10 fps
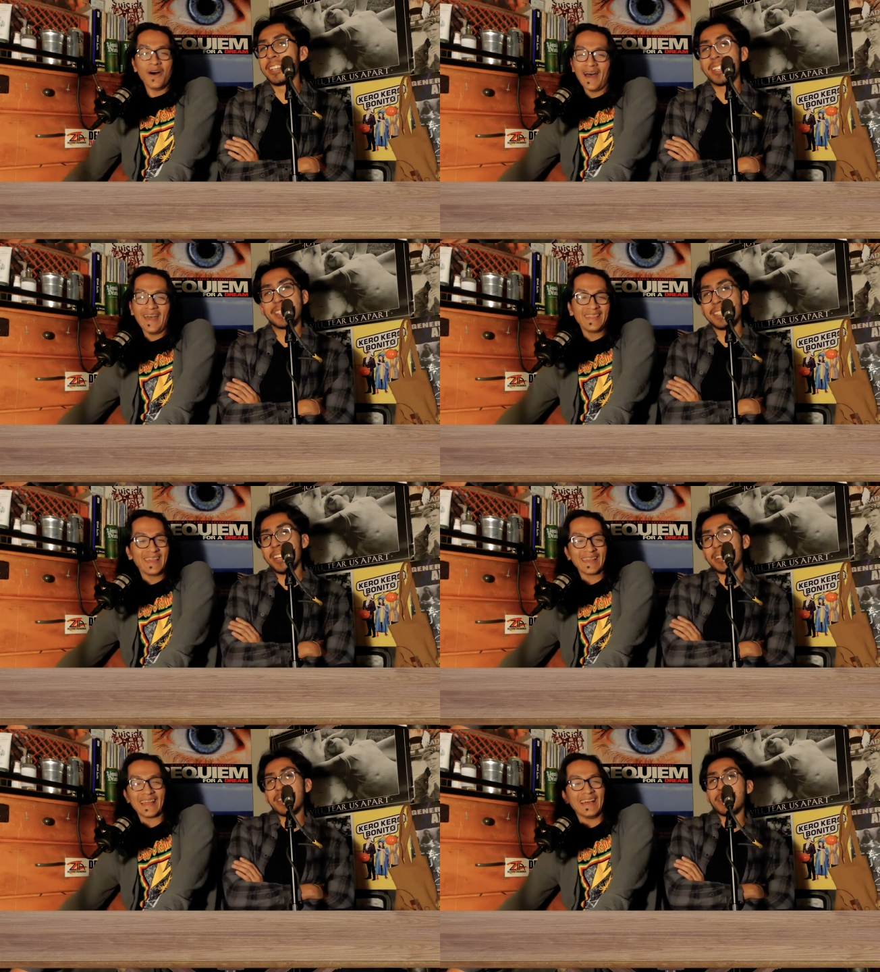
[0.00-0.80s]
Speaker 1: I think
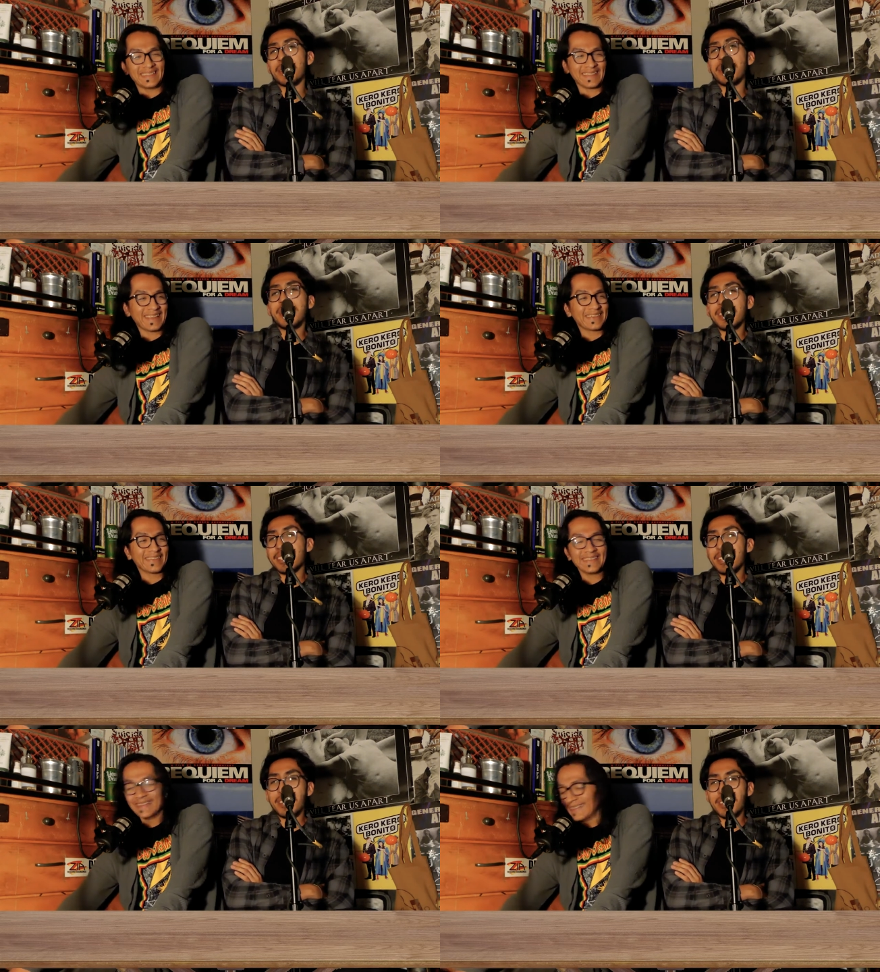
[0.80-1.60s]
illegal. that's
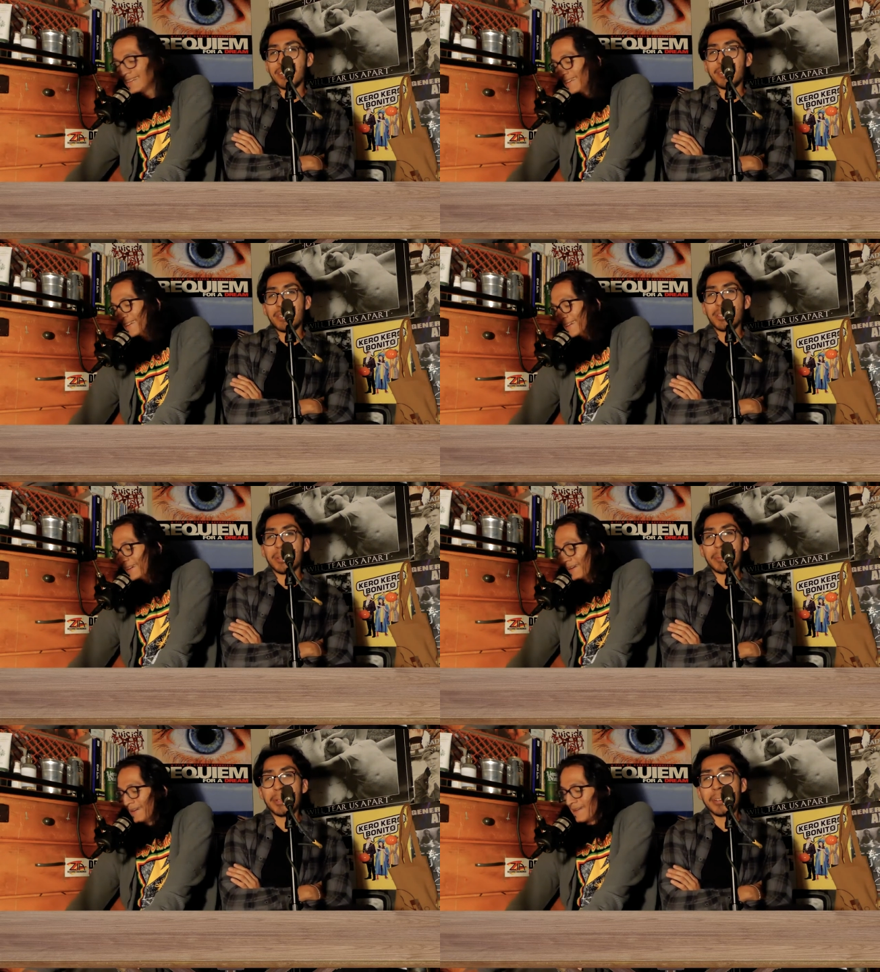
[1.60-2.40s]
illegal. Not illegal. I don't know what you're
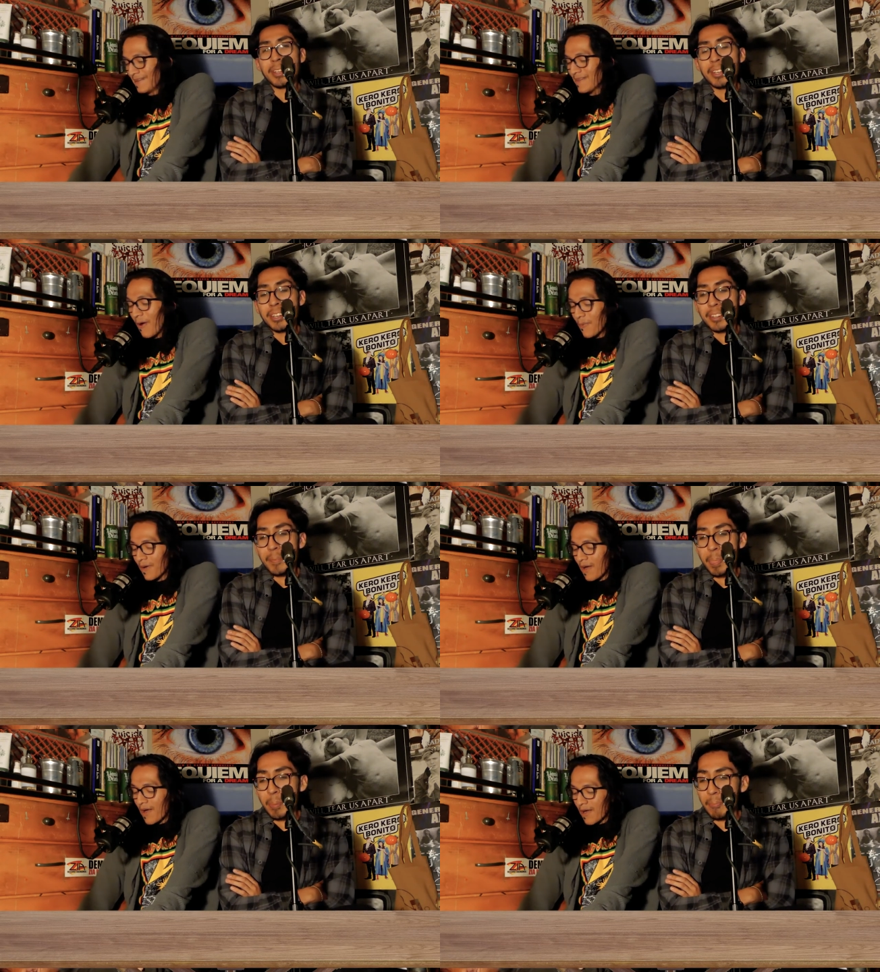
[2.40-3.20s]
talking about.
Speaker 2: No,
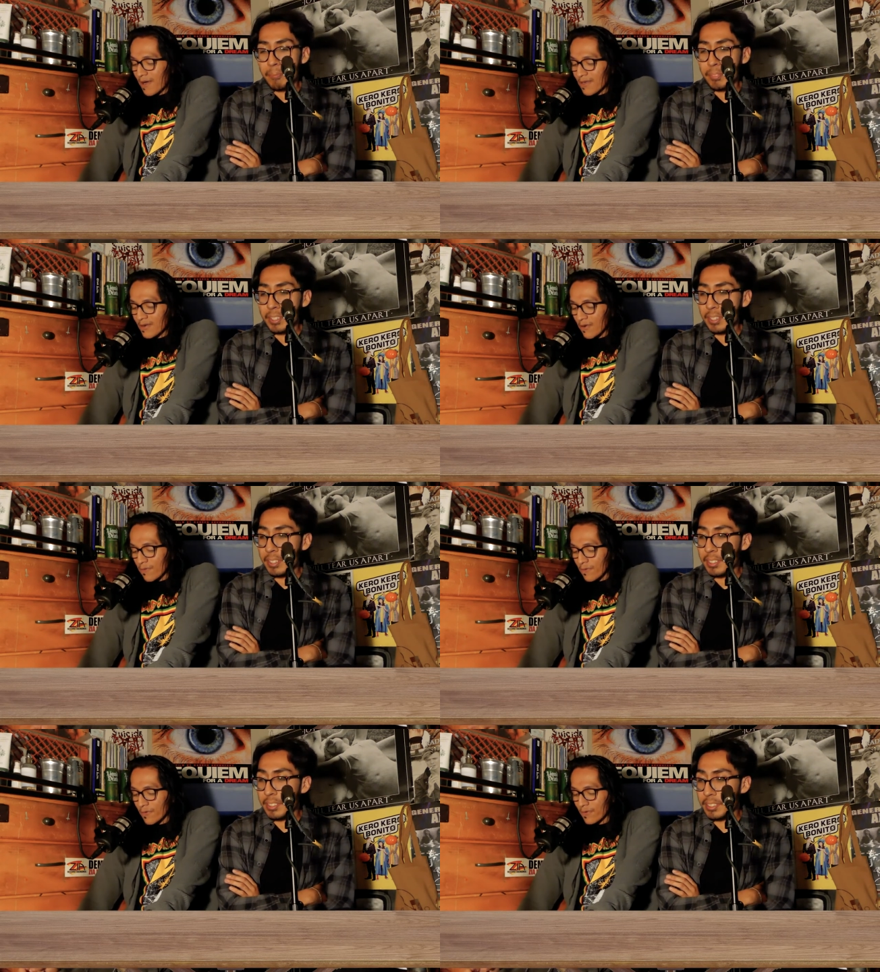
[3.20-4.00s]
but I, uh, you
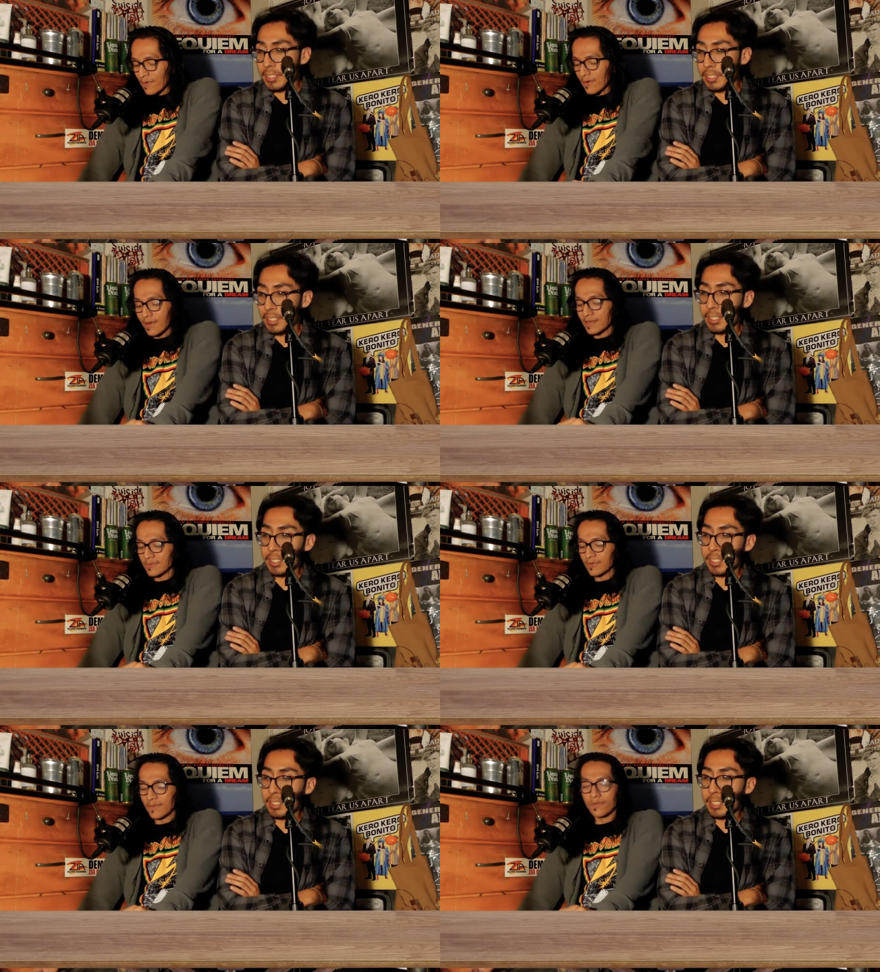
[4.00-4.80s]
know, for you know, I
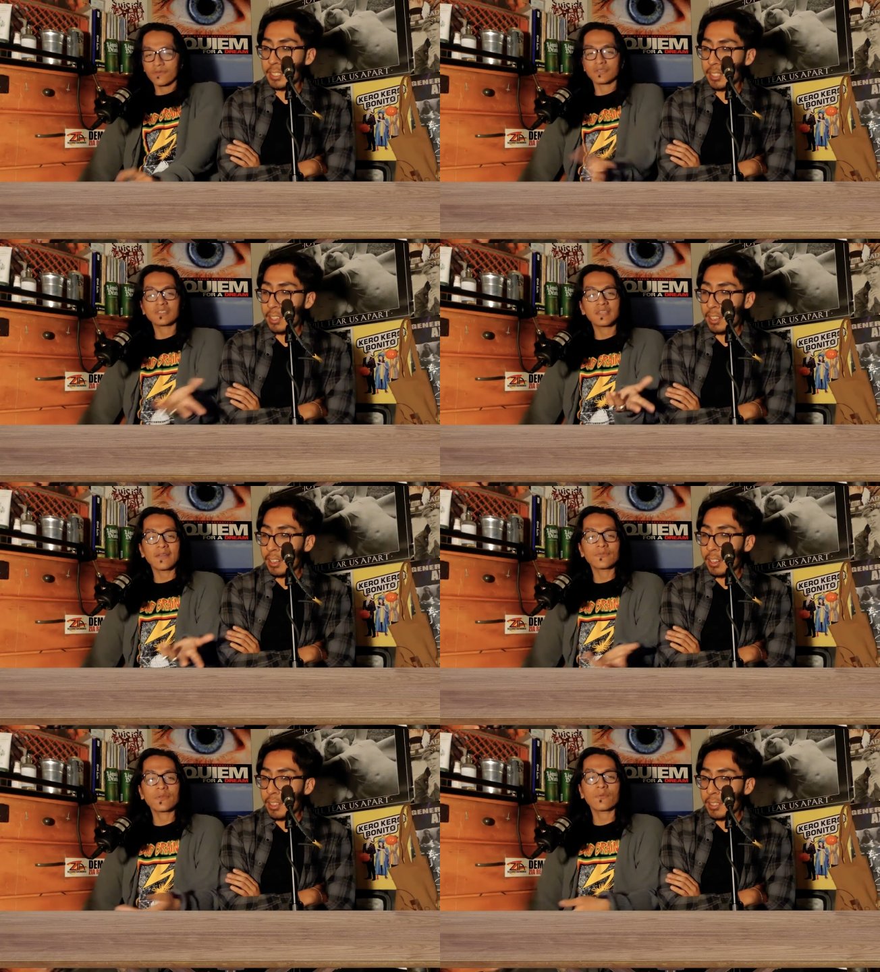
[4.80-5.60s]
guess we'll give a little
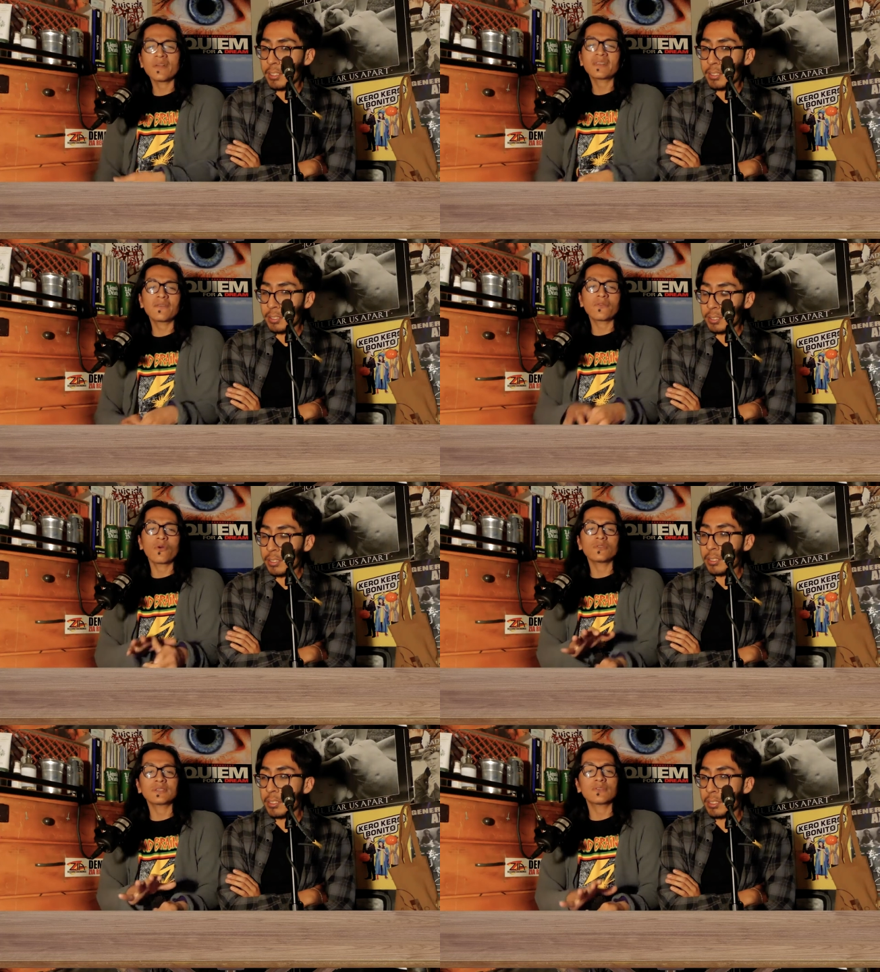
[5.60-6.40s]
schedule thing. We're not give
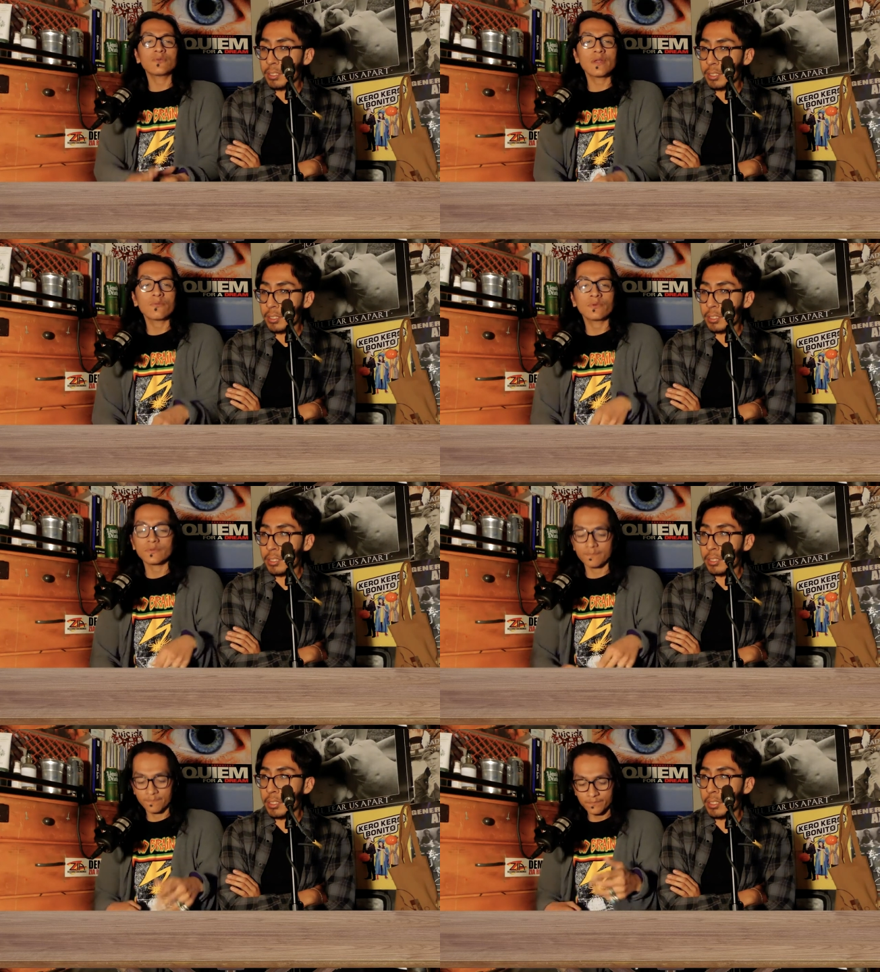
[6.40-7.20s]
the whole schedule away.
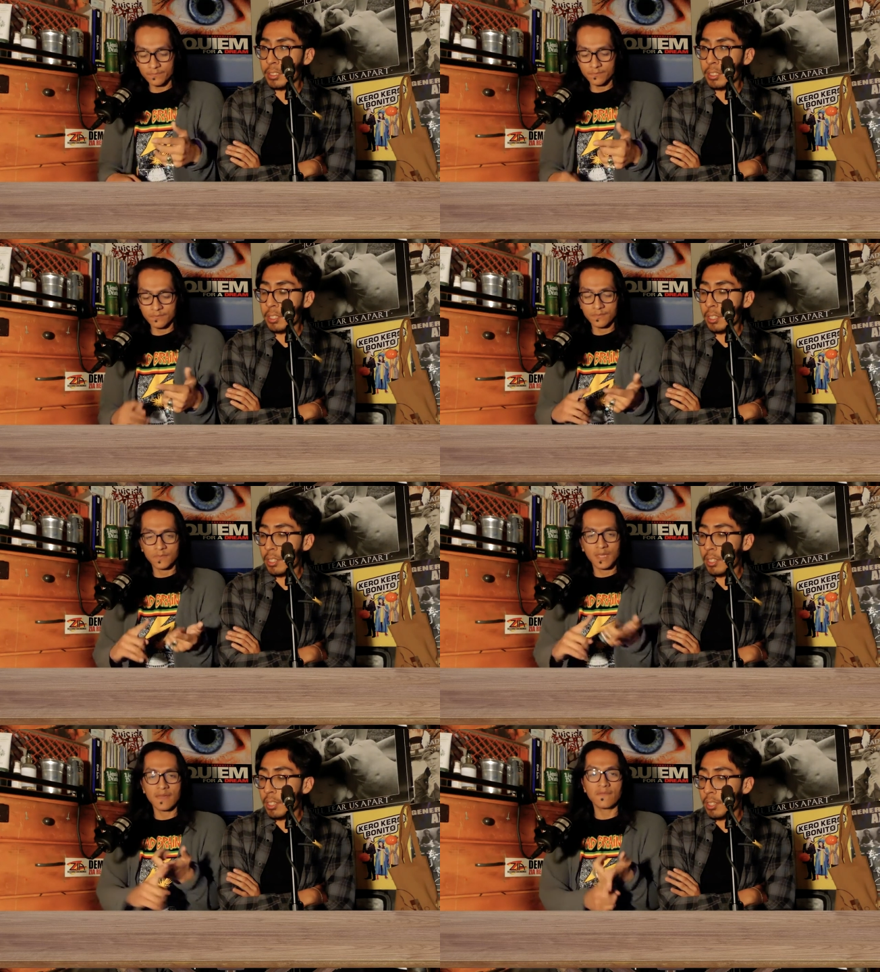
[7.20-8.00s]
We'll
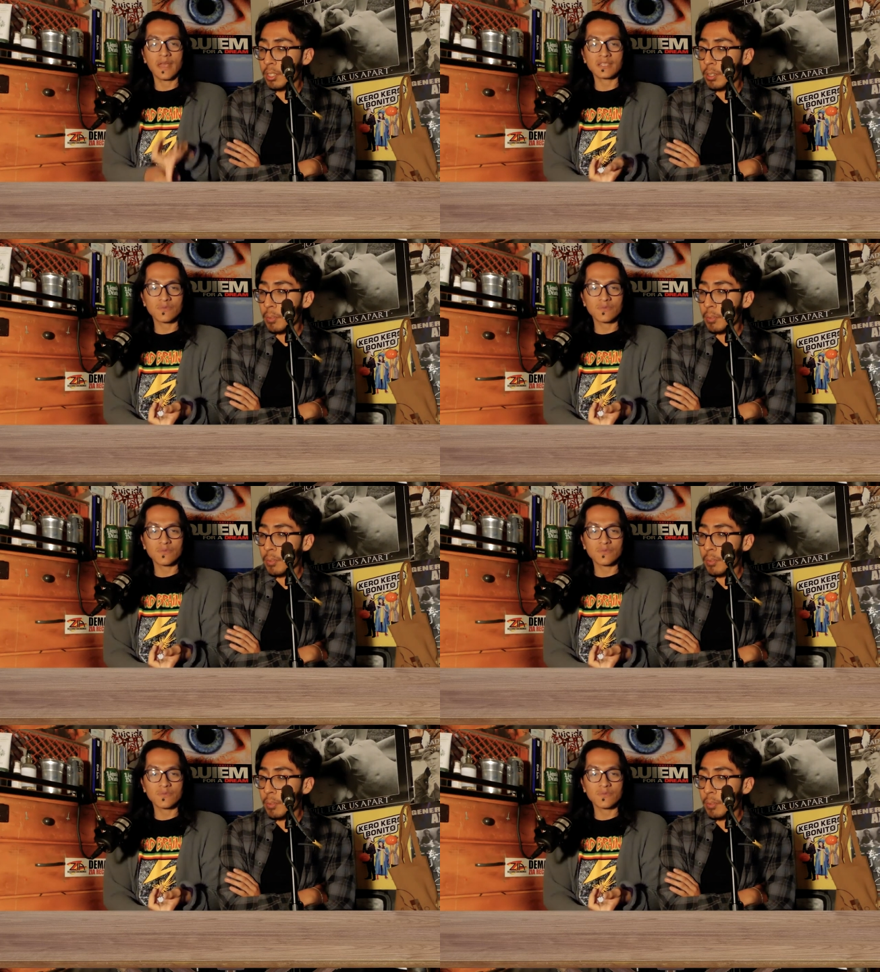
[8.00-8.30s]
give next